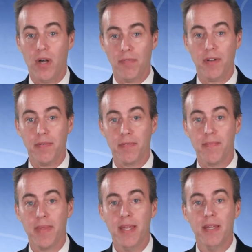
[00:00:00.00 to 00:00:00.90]
off of.
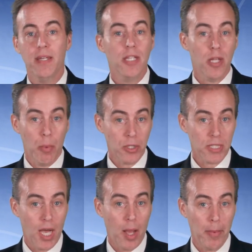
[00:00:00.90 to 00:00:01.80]
The
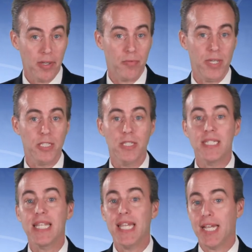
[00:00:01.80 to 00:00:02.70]
most common of which is the